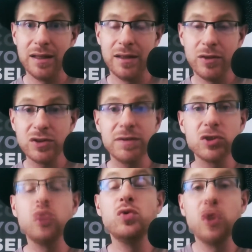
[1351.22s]
Those of
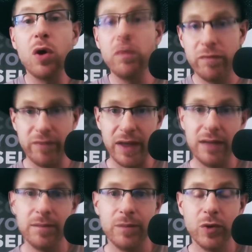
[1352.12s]
us who don't fit,
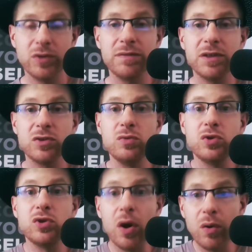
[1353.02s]
those of us who
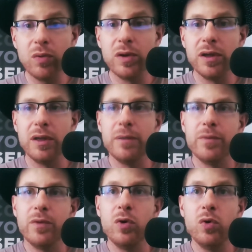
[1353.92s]
don't
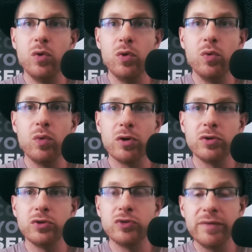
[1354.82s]
Who, who were
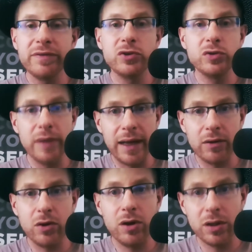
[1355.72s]
driven to
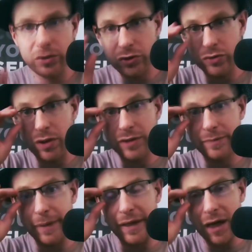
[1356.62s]
alcohol and drugs
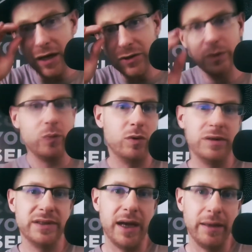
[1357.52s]
because we
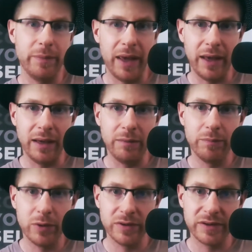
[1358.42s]
weren't type A
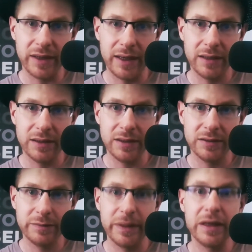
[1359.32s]

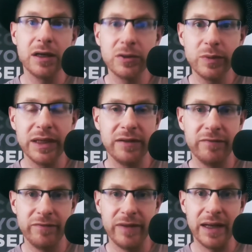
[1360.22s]
personalities, because we didn't
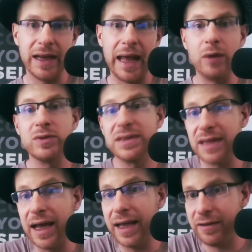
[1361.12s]
fit in
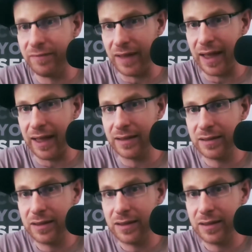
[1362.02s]
outside of that,